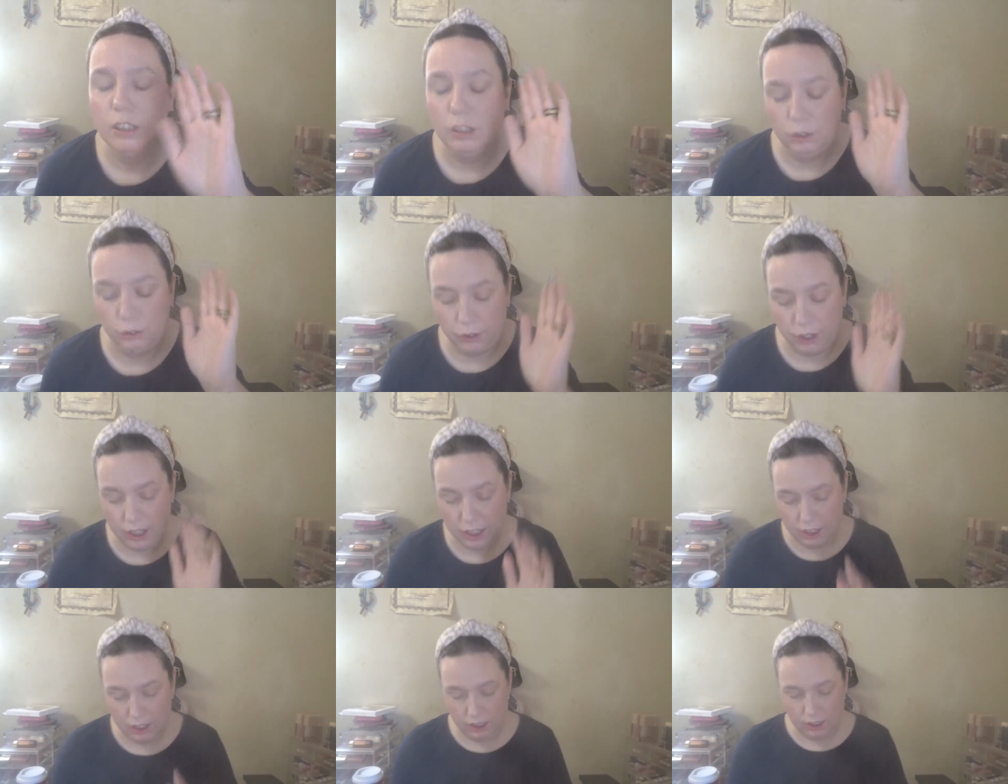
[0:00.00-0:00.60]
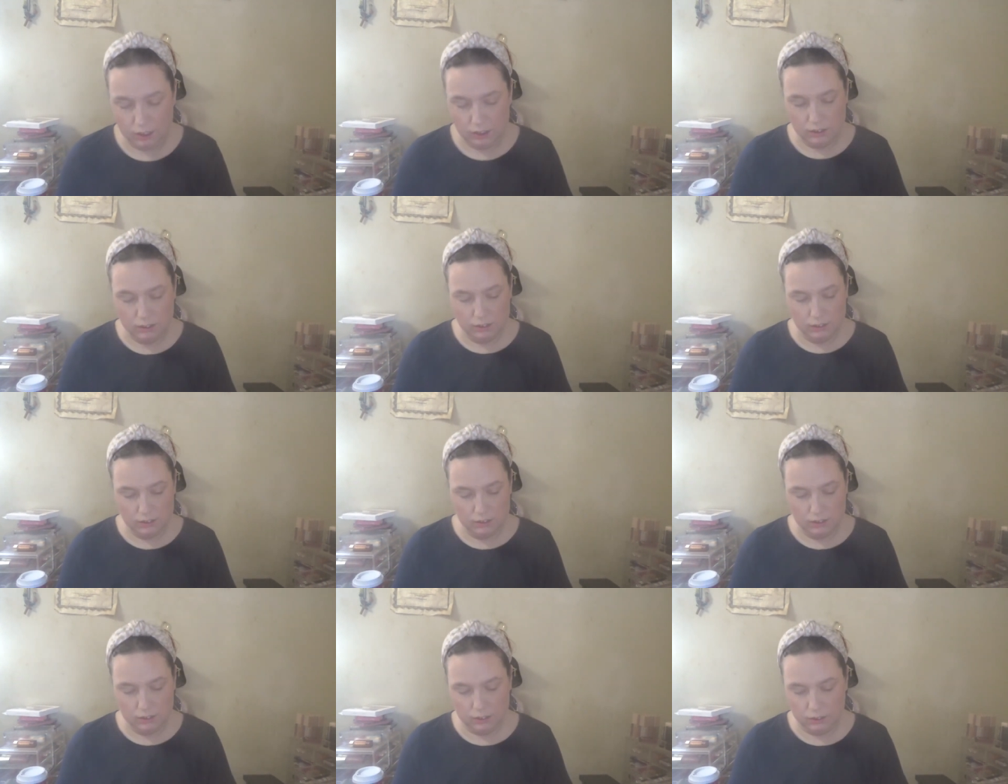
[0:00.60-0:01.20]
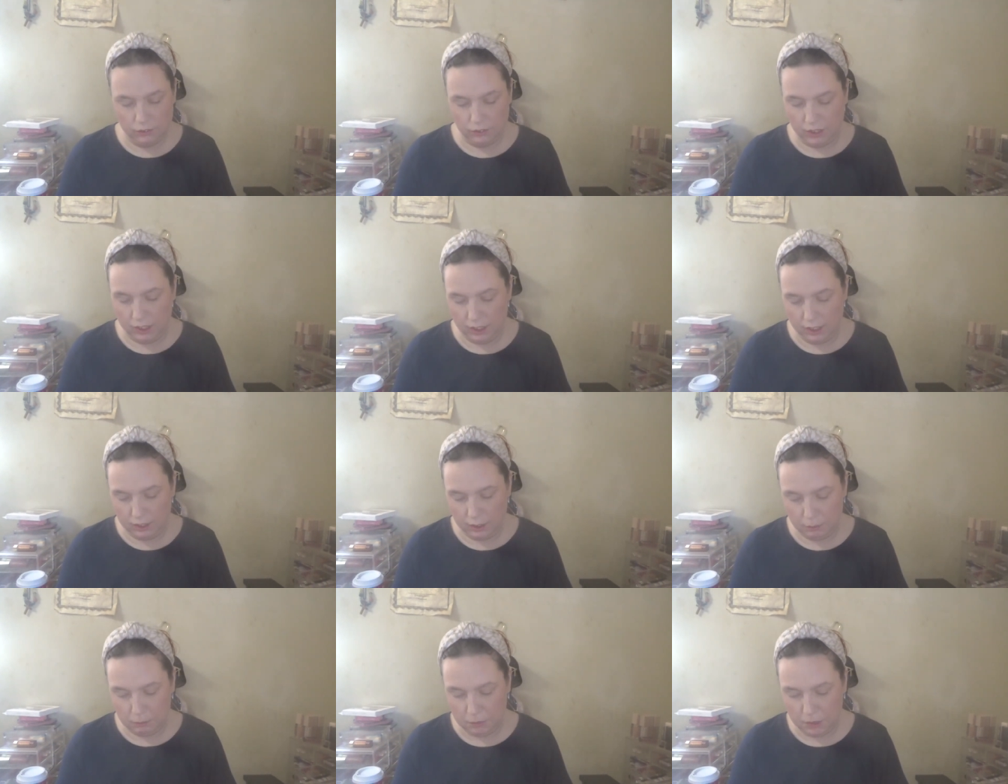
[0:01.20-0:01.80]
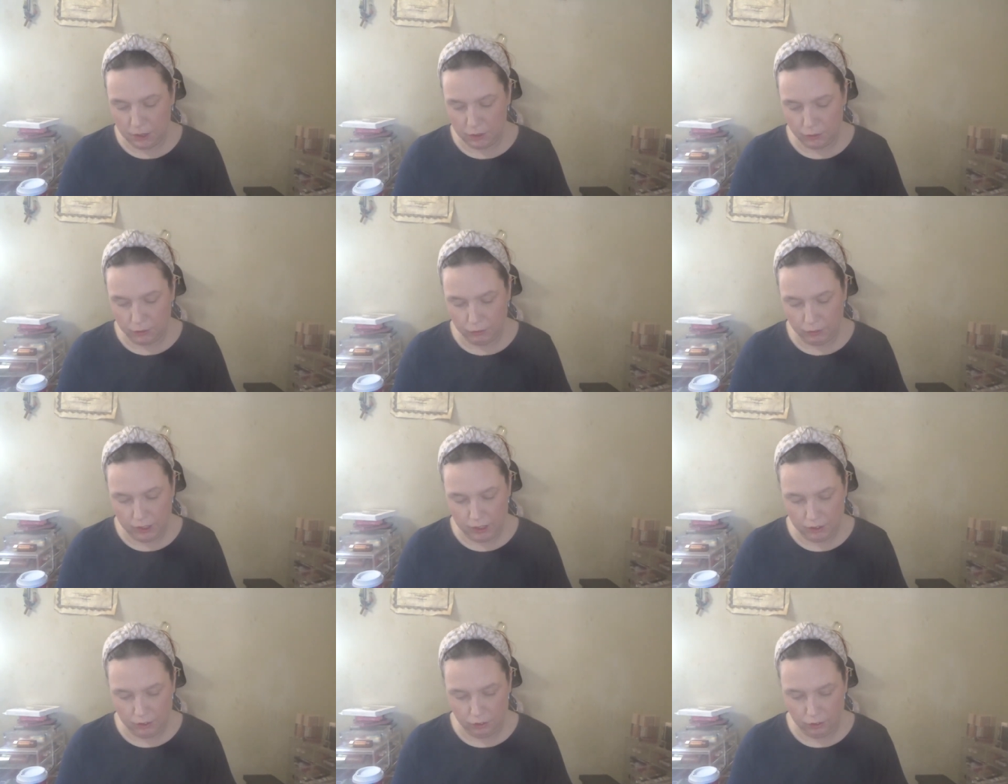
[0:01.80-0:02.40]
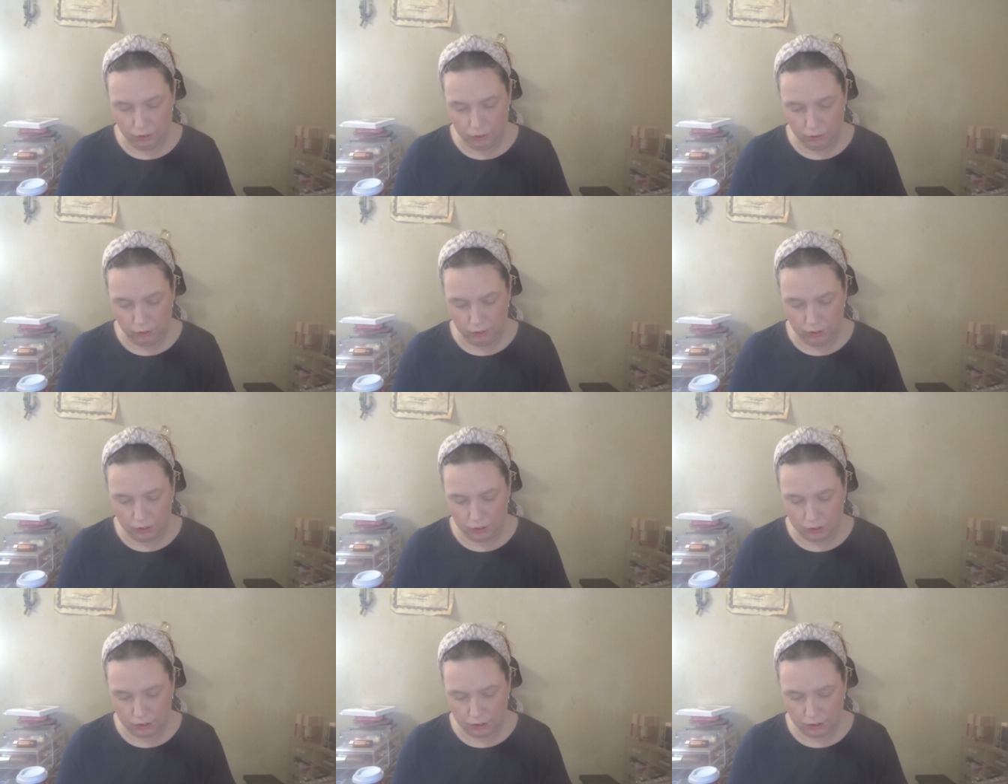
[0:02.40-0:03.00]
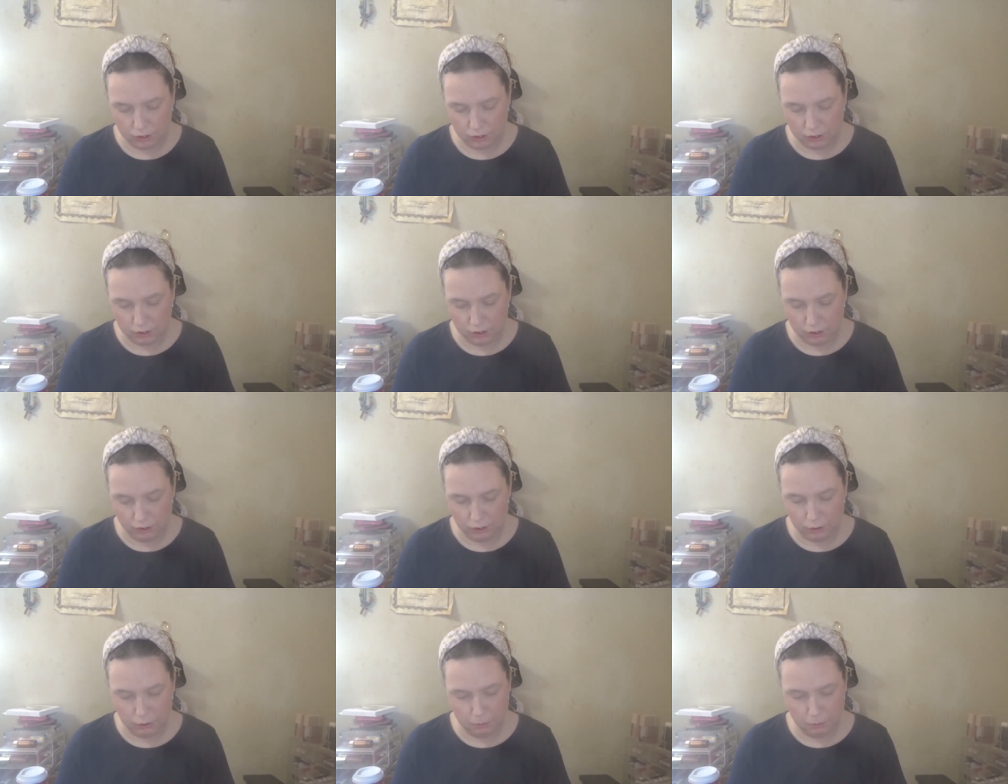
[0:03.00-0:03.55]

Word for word: Okay, okay, let me go into the darker color